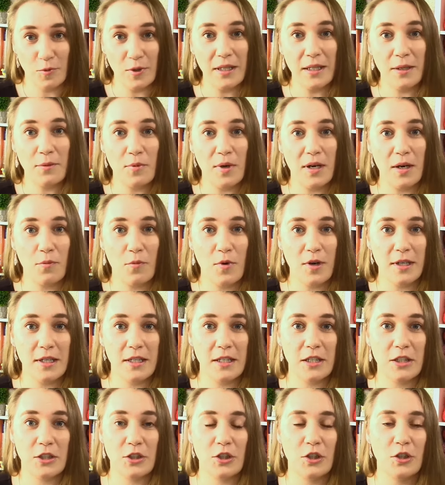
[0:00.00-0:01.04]
really what I
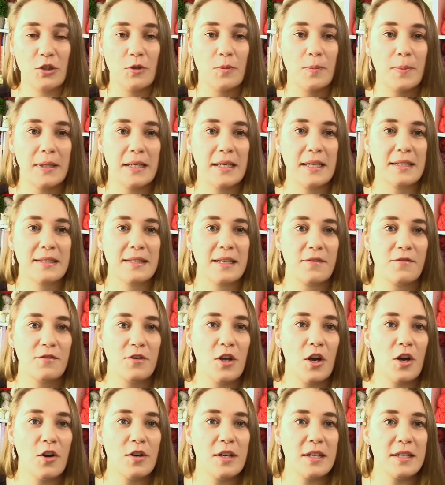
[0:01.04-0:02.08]
wanted to do because I've
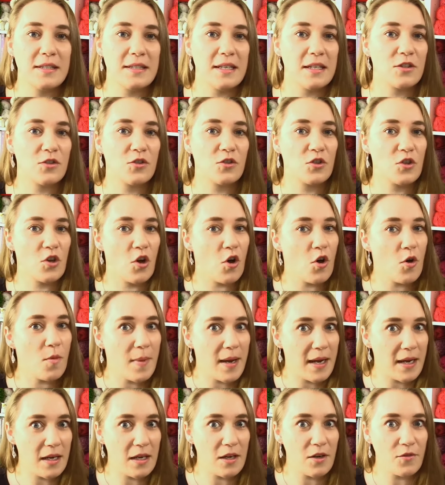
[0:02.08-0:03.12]
noticed that so
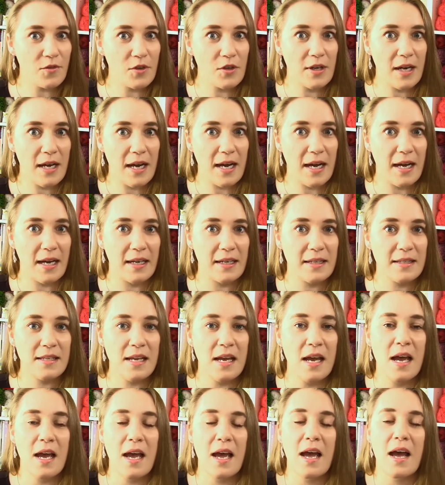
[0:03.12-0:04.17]
many of you guys
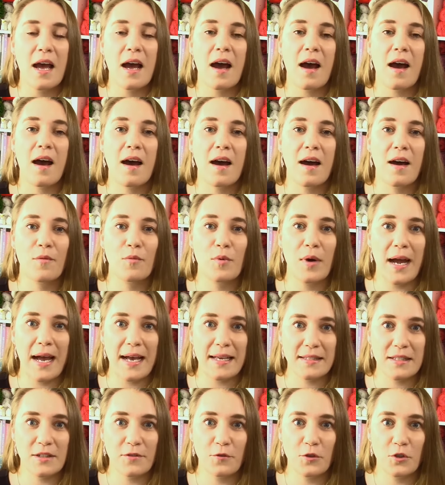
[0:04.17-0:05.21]
uh, were
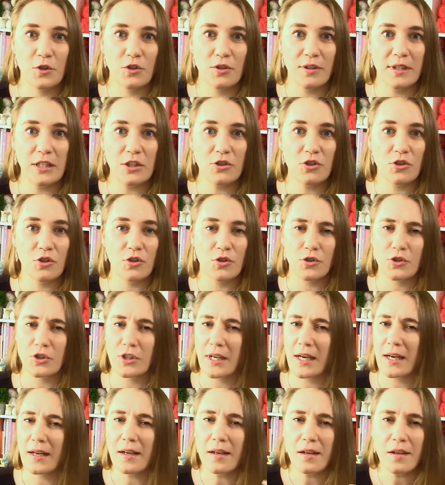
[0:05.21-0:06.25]
asking for Tunisian
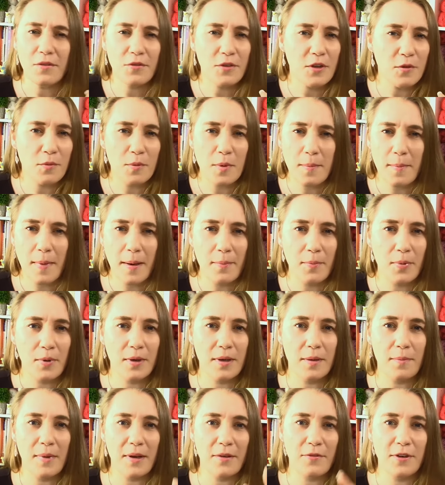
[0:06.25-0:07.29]
crochet. I don't know if you
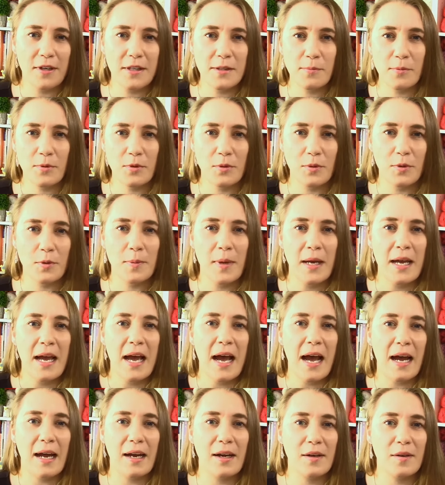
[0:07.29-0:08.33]
remember in my Facebook group,
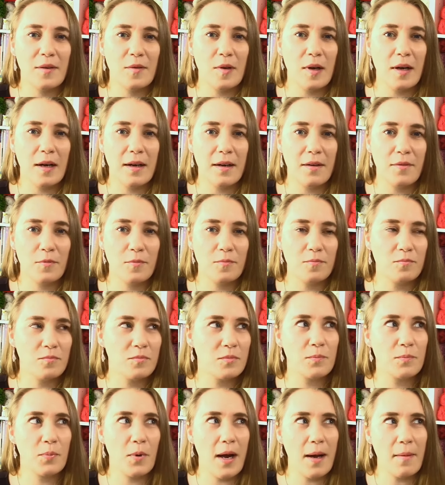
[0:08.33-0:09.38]
I uh,
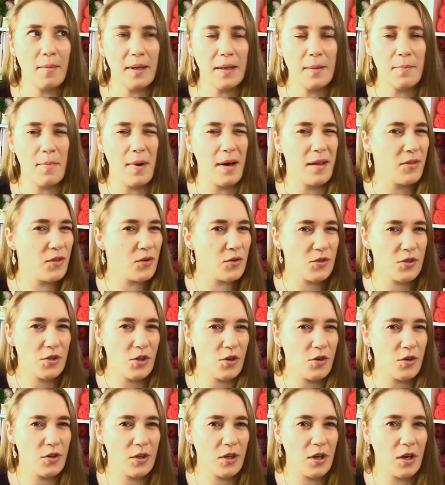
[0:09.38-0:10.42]
probably a month or
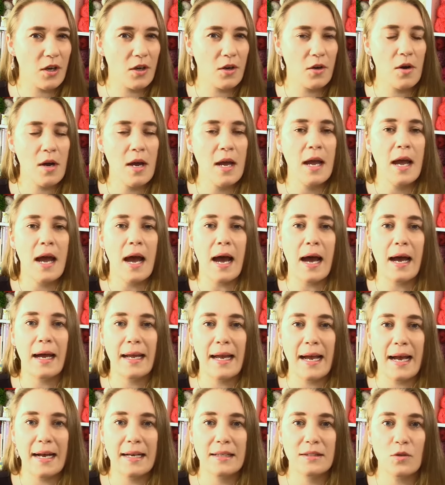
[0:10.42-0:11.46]
so ago, I
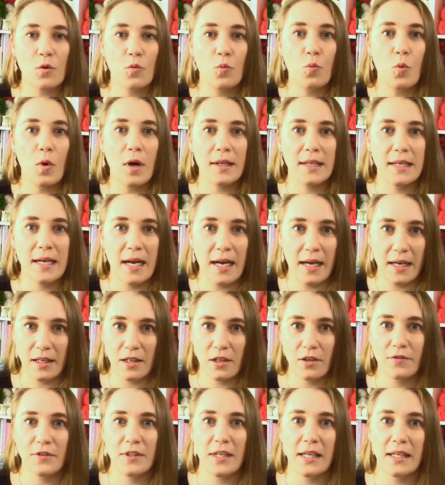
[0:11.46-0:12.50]
asked what
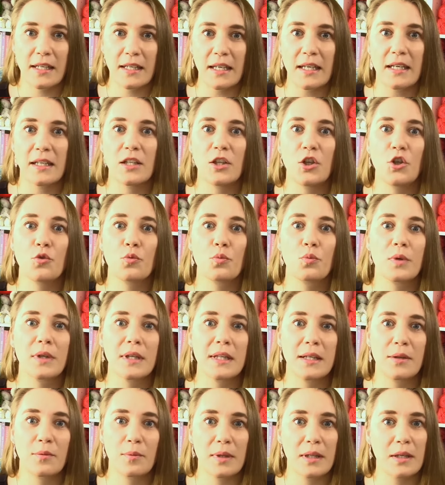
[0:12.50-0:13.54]
kind of technique do you
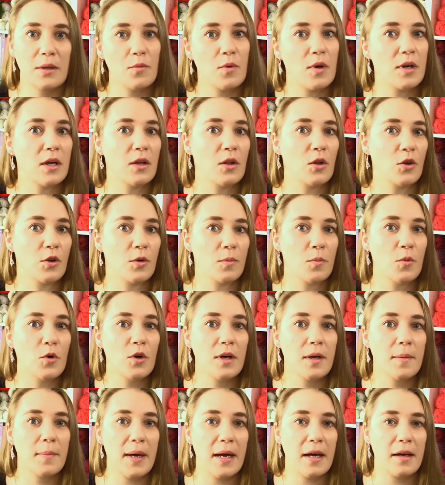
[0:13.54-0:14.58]
really, really want to learn
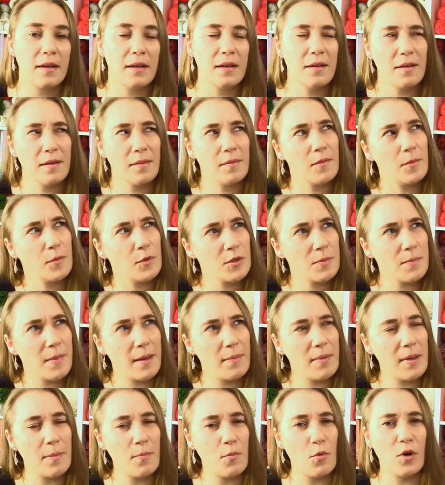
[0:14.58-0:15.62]
more about? it was
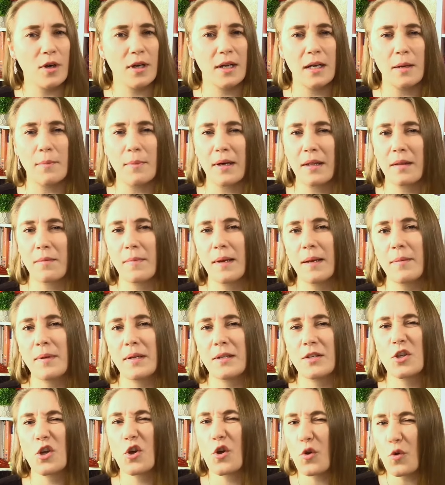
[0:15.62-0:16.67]
maybe more than a month,
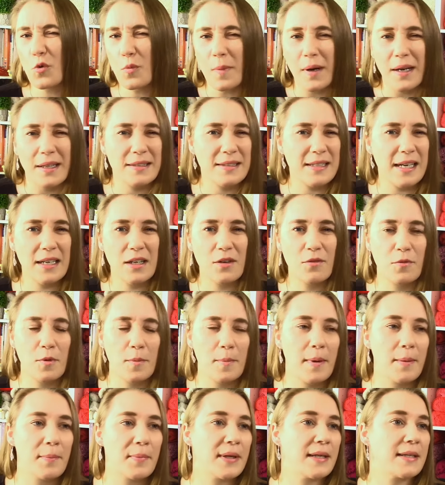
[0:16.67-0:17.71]
maybe two months. I don't
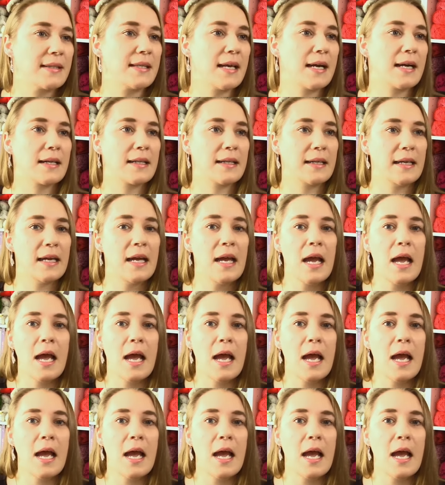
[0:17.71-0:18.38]
remember exactly.